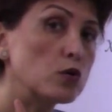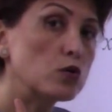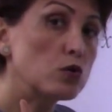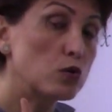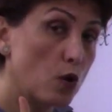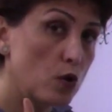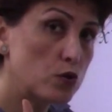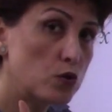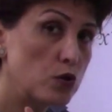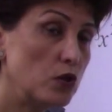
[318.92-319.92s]
of
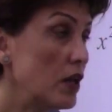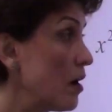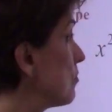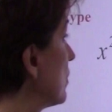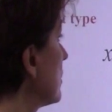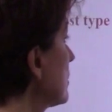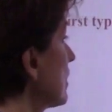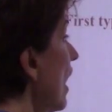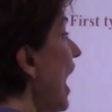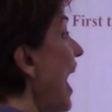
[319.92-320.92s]
those two
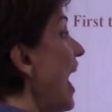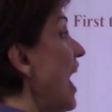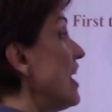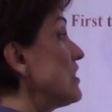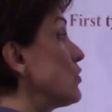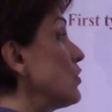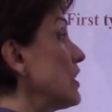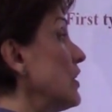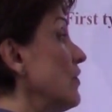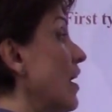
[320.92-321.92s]
numbers has
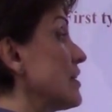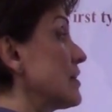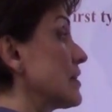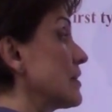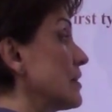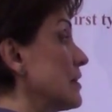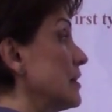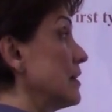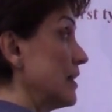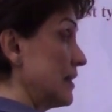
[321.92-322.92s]
to give us
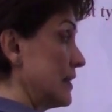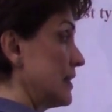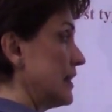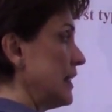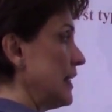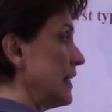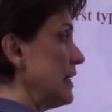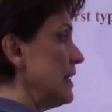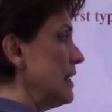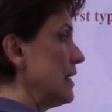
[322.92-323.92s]

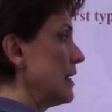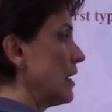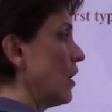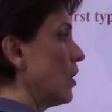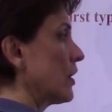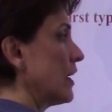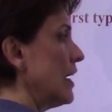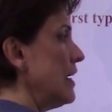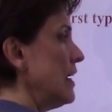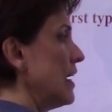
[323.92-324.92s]
C,
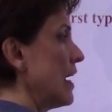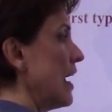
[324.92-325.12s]
okay?